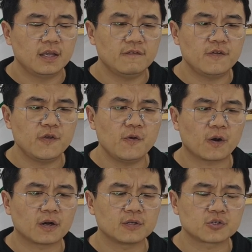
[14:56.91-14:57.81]
If you
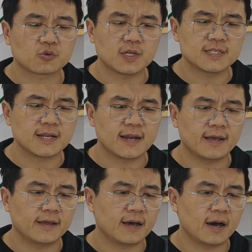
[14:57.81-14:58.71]
are interested
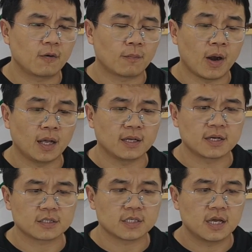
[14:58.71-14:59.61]
in our
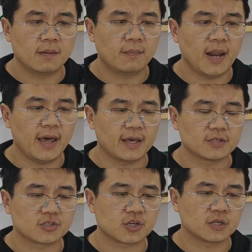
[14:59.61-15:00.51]
product,
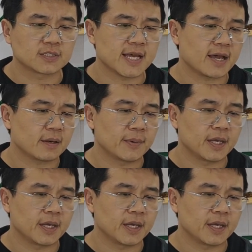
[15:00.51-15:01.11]
please contact